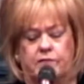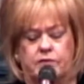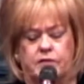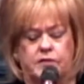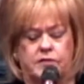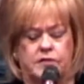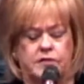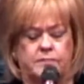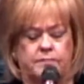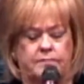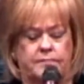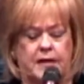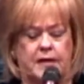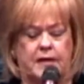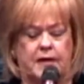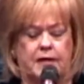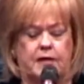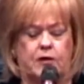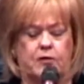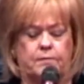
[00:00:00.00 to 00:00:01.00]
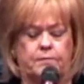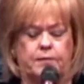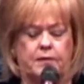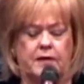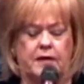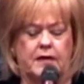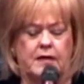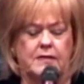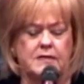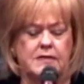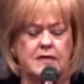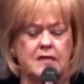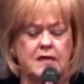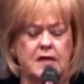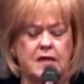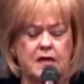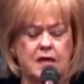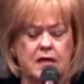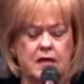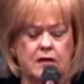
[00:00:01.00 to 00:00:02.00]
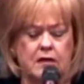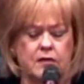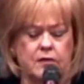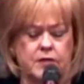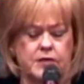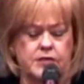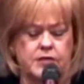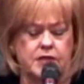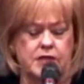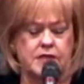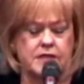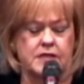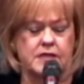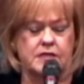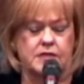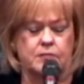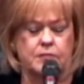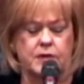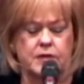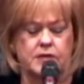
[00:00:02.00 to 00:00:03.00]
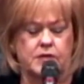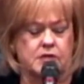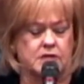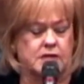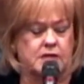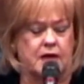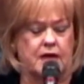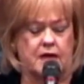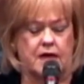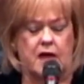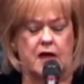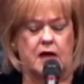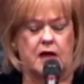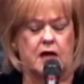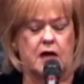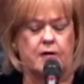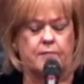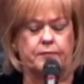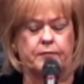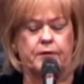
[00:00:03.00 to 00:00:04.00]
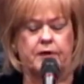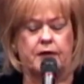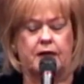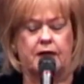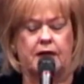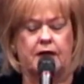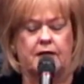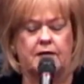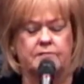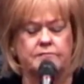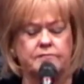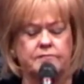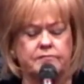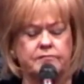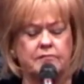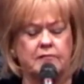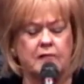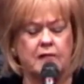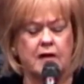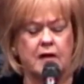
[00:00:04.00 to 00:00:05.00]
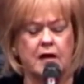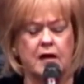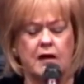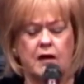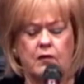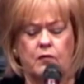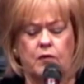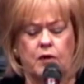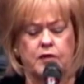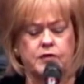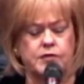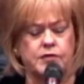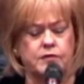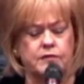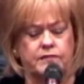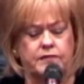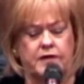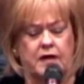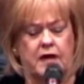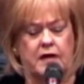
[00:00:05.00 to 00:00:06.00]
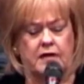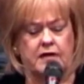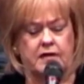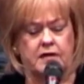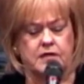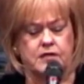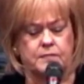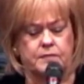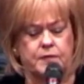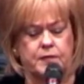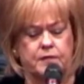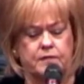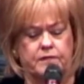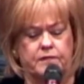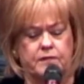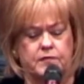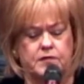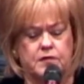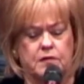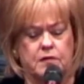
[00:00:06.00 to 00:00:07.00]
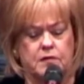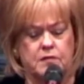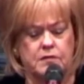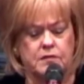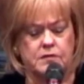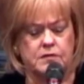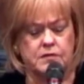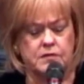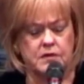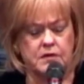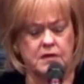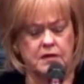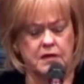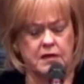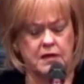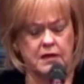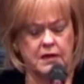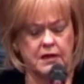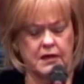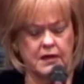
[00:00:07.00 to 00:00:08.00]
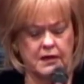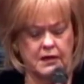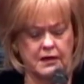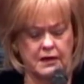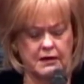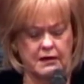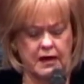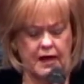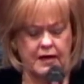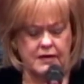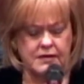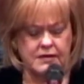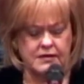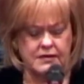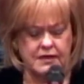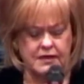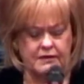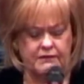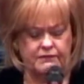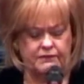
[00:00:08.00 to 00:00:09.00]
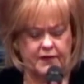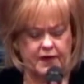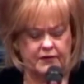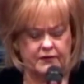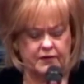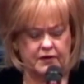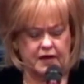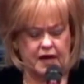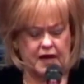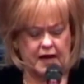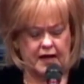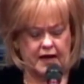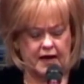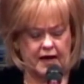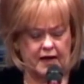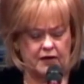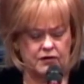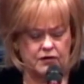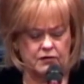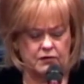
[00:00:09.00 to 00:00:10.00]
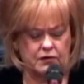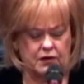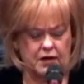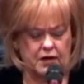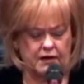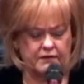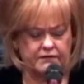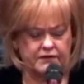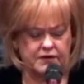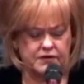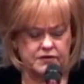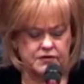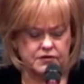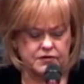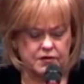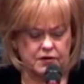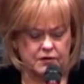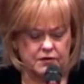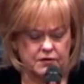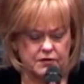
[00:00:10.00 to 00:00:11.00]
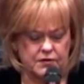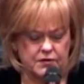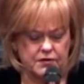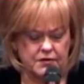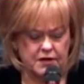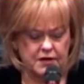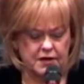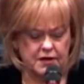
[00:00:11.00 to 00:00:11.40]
just a minute here, please. Lord Jesus, we just cannot comprehend what you've done in this beautiful church. I see, Father God, how you love this church.